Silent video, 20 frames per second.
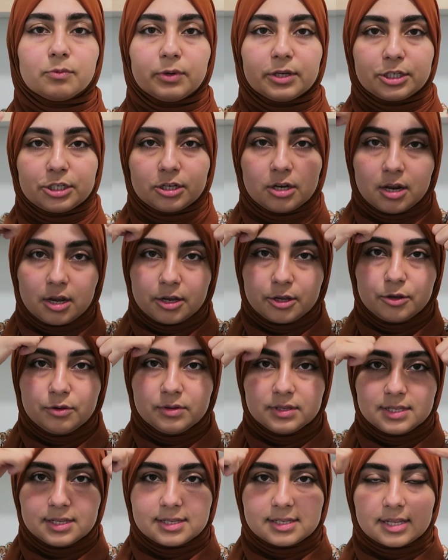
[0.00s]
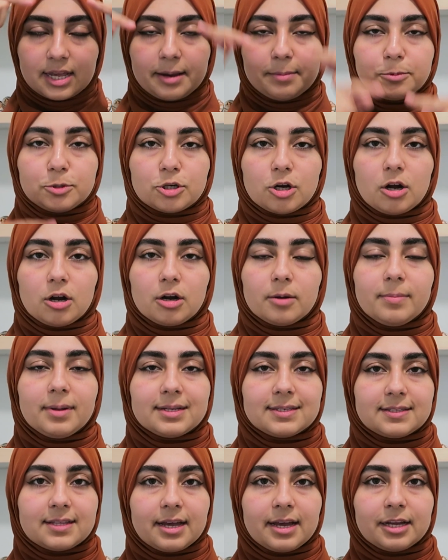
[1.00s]
which use the same charm
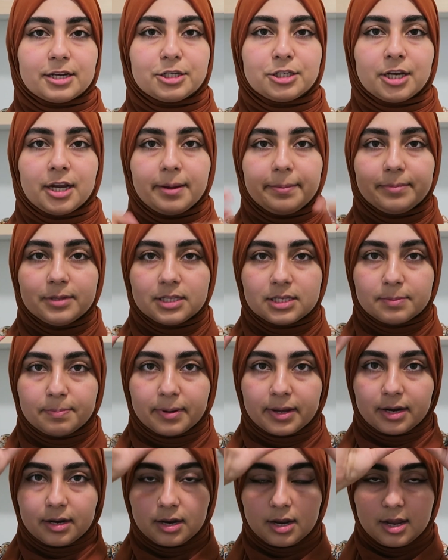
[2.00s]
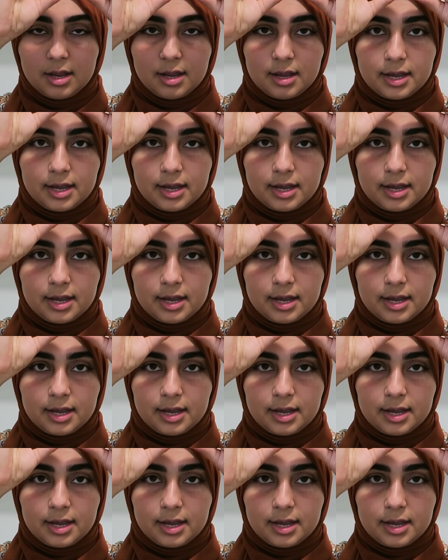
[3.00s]
as the head chains, but